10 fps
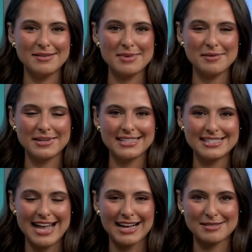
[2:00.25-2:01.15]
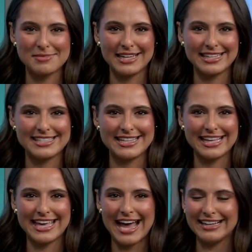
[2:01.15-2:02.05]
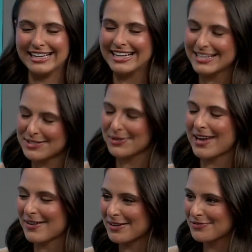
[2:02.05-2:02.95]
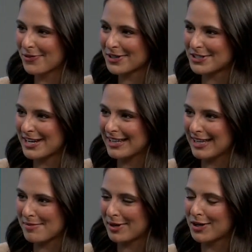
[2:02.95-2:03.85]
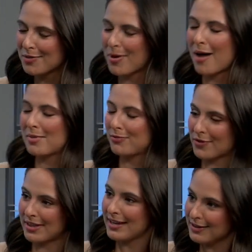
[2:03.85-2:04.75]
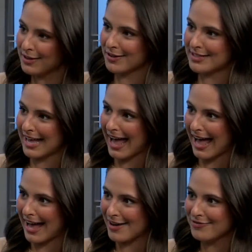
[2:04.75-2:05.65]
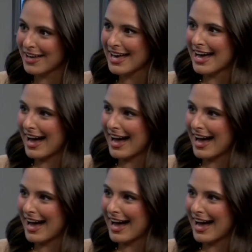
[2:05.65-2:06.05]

be able to snag some tickets to the gala. It is sold out, unfortunately, mm-hmm. but good problem for the Hilliard yes, to have.